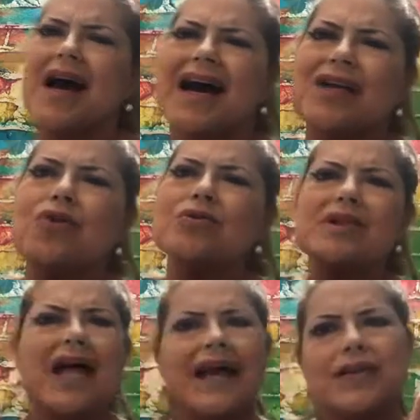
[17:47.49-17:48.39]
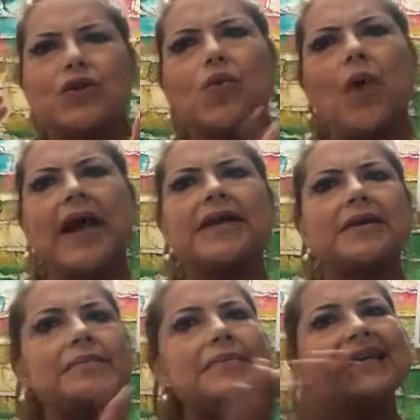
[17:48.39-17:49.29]
I don't like the way
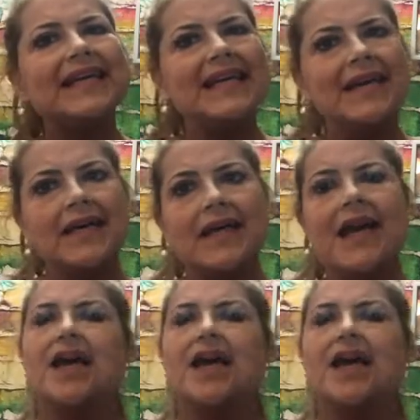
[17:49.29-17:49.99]
the media